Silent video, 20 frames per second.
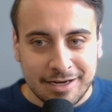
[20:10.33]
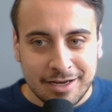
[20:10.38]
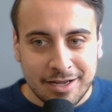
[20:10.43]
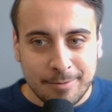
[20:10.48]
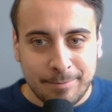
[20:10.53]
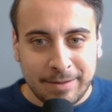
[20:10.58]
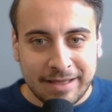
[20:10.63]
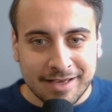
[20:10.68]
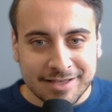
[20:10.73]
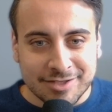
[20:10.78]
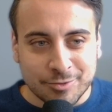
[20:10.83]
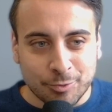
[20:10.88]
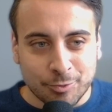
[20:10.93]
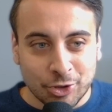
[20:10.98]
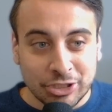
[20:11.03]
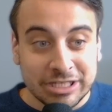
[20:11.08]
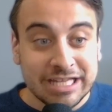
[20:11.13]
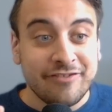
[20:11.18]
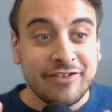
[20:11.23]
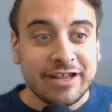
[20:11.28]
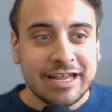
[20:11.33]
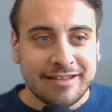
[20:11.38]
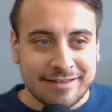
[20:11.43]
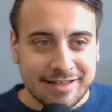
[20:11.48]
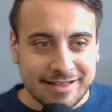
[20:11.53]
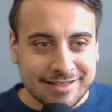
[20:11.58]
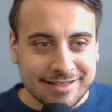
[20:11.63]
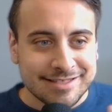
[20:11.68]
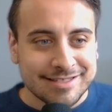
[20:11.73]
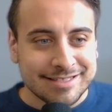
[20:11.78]
because we're living in
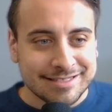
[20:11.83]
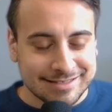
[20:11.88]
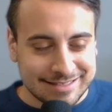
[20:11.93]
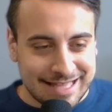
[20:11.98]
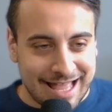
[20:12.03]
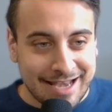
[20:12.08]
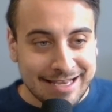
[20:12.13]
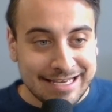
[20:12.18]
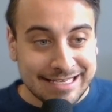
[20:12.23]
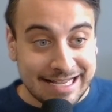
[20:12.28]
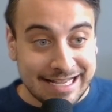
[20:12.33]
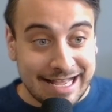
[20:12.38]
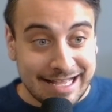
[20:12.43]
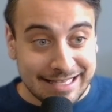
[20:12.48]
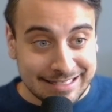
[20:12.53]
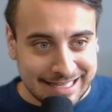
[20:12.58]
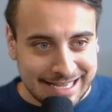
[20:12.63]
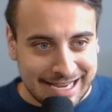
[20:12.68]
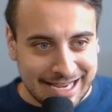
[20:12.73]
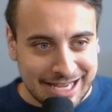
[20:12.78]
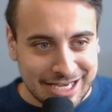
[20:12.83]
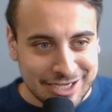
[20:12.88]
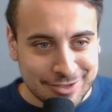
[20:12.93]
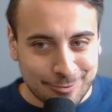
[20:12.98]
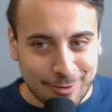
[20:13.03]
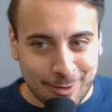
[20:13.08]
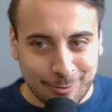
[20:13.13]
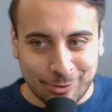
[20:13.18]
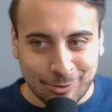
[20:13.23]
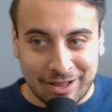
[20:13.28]
this la-di-da land
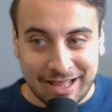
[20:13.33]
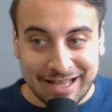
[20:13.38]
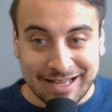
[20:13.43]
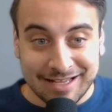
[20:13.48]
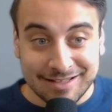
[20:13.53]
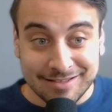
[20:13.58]
where we're like,